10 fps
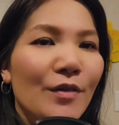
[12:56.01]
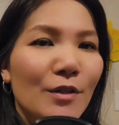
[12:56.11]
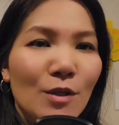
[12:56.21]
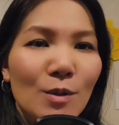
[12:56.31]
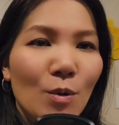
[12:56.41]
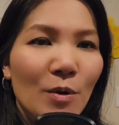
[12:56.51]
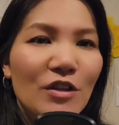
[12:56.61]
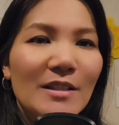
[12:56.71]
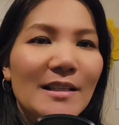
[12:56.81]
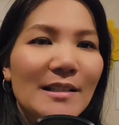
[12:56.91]
the two
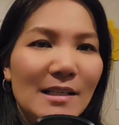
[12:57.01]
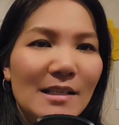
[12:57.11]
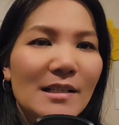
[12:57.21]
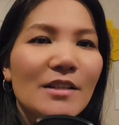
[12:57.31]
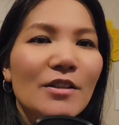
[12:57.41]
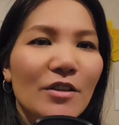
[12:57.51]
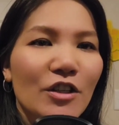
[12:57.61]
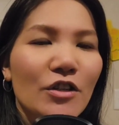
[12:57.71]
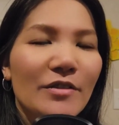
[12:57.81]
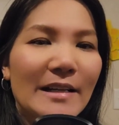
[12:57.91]
gorgeous assistants are
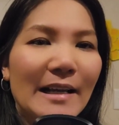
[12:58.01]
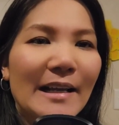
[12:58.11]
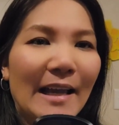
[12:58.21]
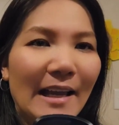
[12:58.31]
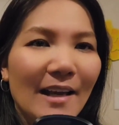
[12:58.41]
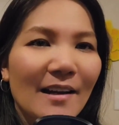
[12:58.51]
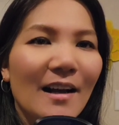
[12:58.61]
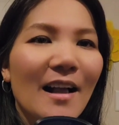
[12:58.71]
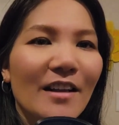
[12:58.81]
treating Anna,